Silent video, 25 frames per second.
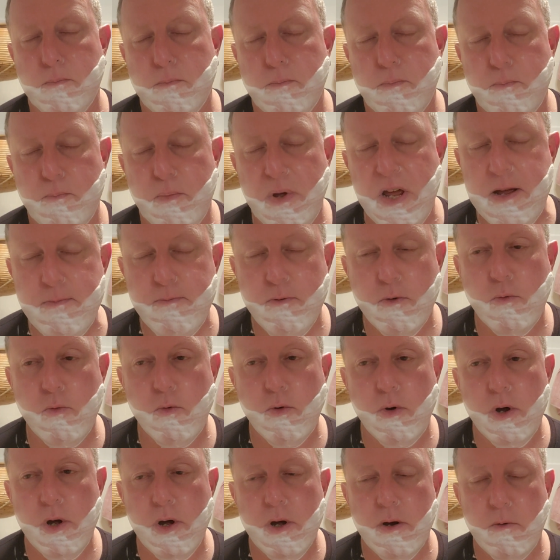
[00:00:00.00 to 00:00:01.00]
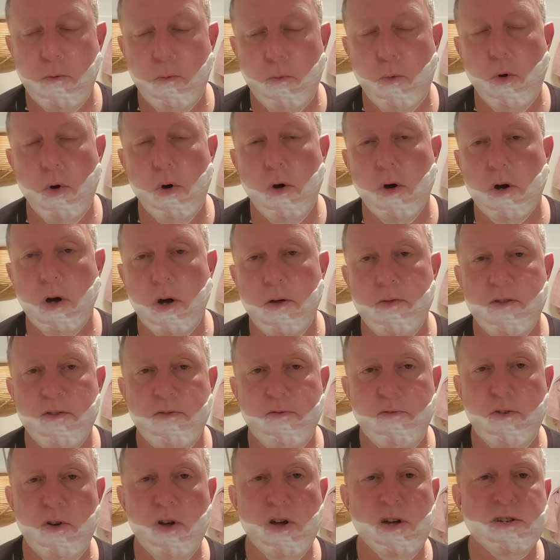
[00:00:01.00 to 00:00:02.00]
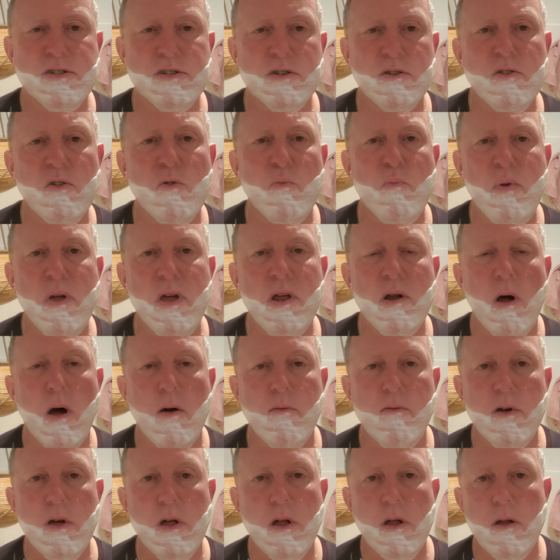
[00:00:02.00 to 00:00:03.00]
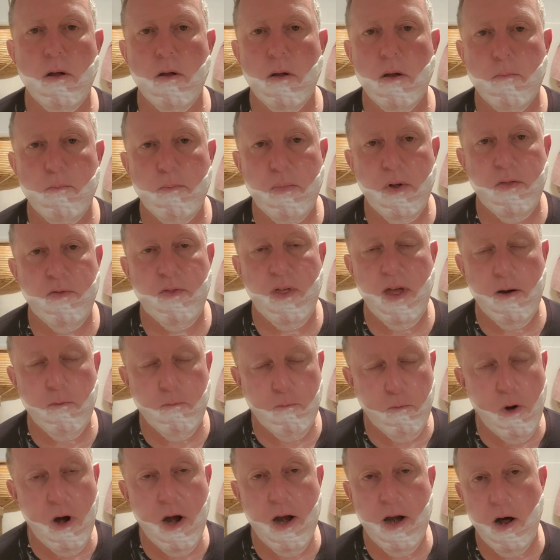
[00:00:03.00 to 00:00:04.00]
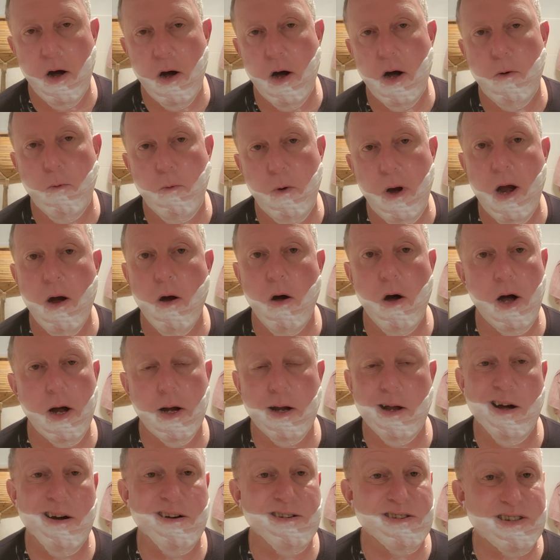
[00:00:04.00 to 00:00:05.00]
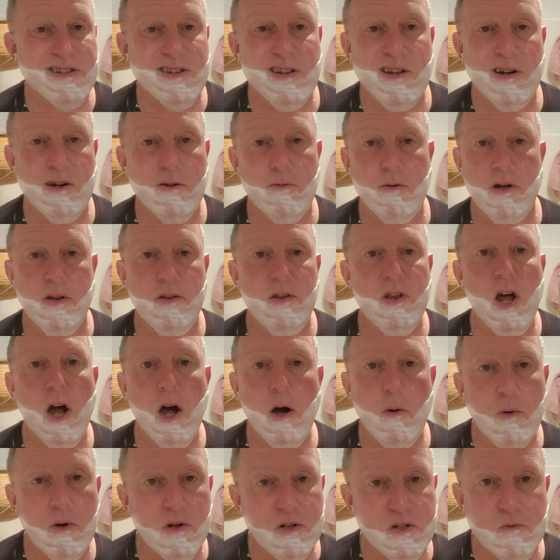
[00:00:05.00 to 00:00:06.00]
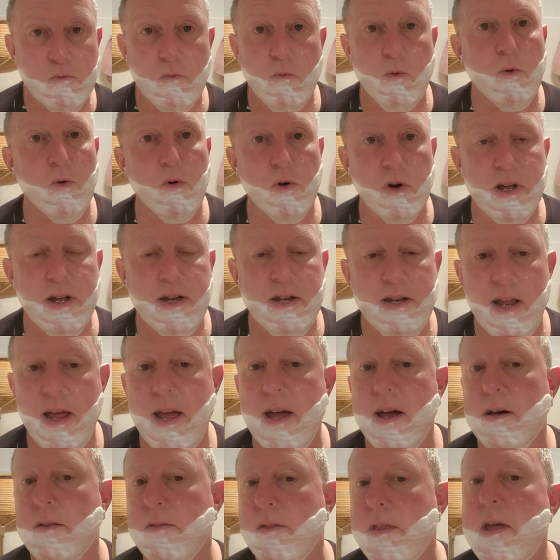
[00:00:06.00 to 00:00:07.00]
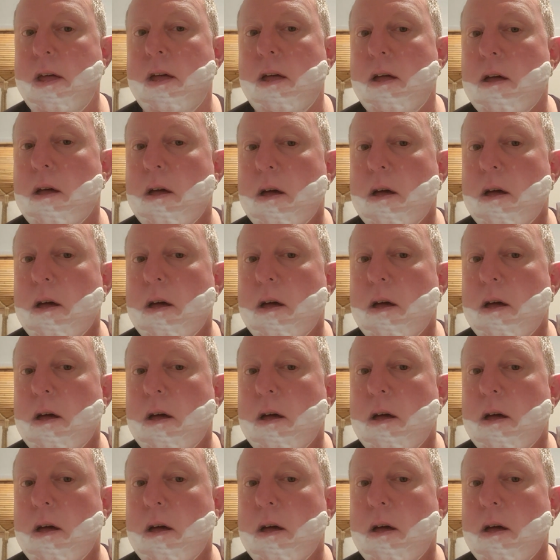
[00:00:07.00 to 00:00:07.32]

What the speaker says: people walk on the first little bit of it, but then where I go, it's no one's walking down there.